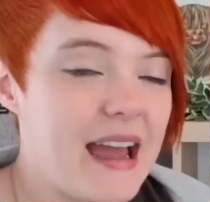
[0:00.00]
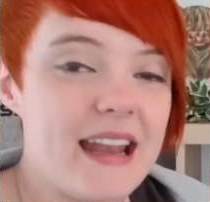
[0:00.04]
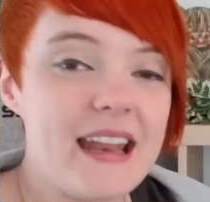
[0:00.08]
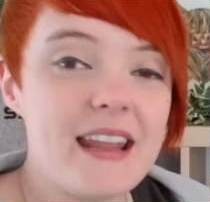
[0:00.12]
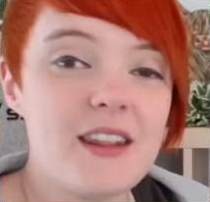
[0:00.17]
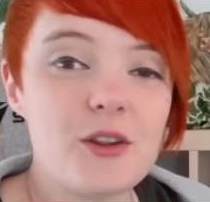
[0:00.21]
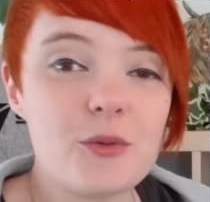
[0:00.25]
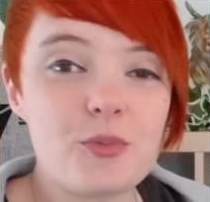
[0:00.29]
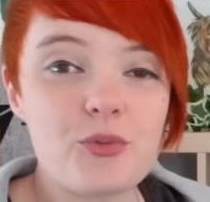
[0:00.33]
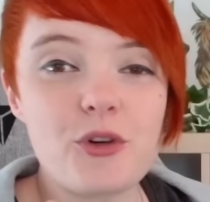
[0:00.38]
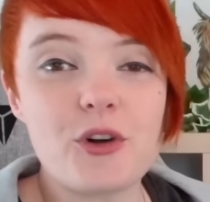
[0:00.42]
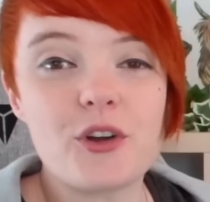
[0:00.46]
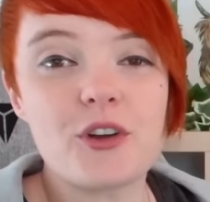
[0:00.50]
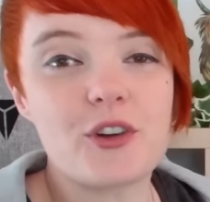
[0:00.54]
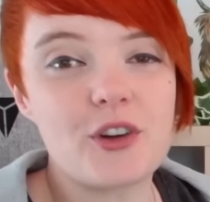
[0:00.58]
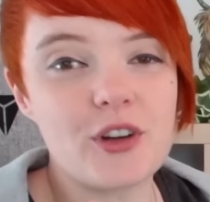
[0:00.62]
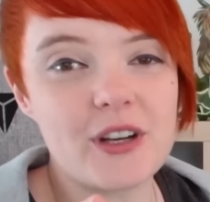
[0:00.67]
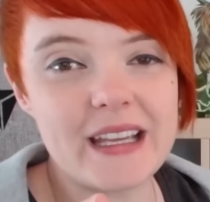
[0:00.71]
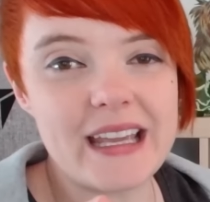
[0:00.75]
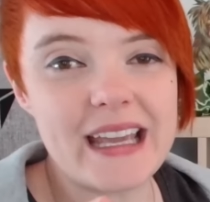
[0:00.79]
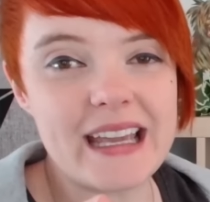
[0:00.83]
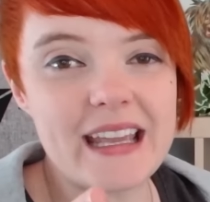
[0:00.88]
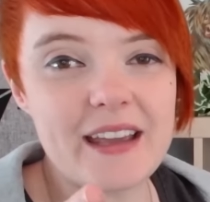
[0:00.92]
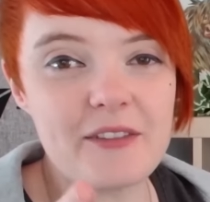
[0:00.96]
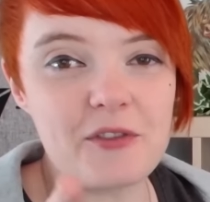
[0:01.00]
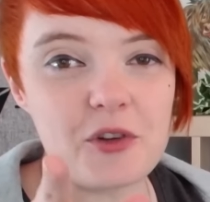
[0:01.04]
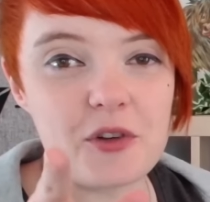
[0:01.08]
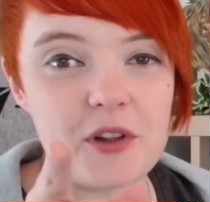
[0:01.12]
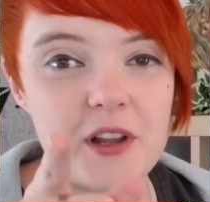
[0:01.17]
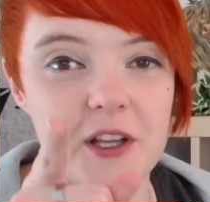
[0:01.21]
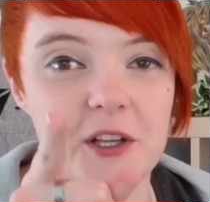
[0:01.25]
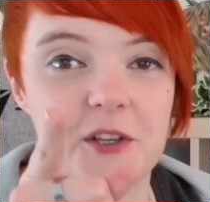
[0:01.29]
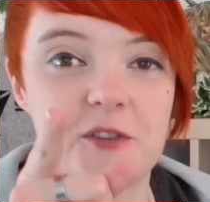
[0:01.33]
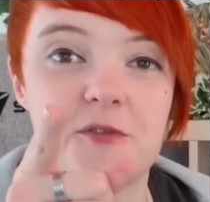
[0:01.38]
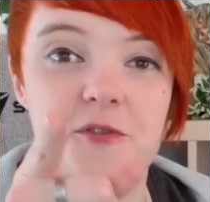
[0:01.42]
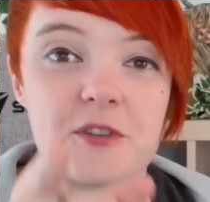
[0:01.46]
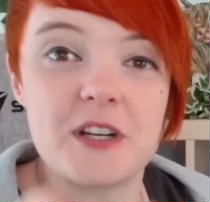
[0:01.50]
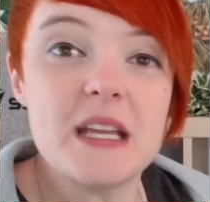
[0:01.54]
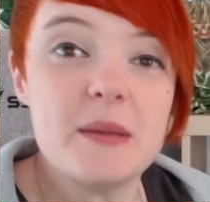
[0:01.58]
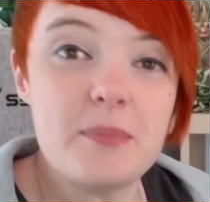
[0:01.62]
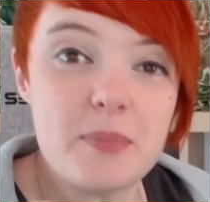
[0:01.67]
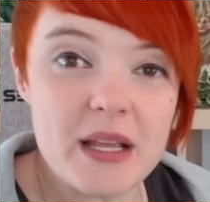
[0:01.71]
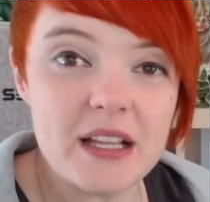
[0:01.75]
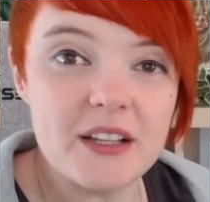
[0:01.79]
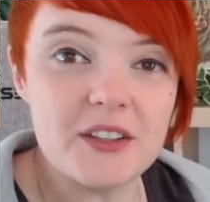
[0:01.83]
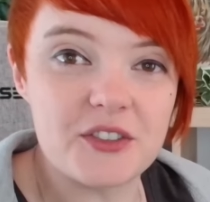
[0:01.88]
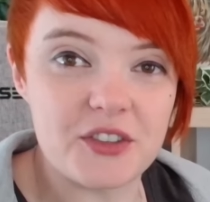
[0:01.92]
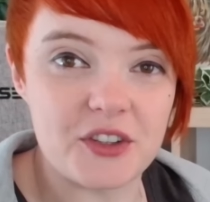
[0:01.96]
And then they're probably gonna get given like free
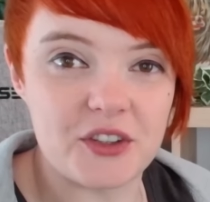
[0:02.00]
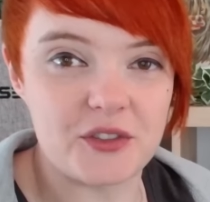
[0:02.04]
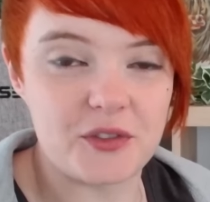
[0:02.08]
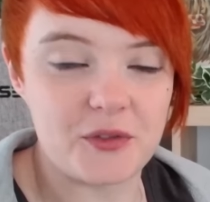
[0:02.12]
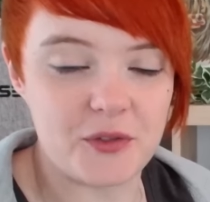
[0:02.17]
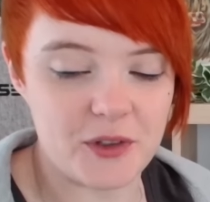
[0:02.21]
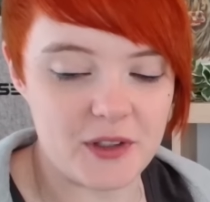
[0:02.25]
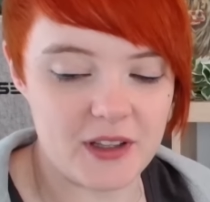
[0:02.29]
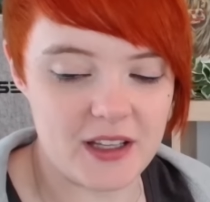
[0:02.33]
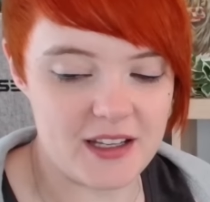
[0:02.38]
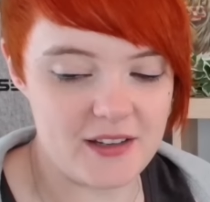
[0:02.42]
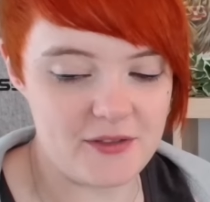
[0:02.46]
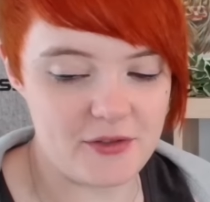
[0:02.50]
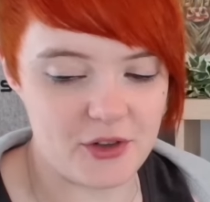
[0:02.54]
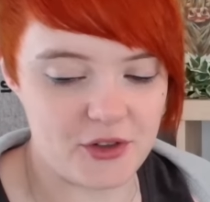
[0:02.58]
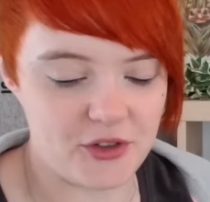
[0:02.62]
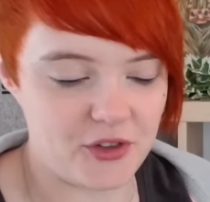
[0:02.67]
pizzas for life or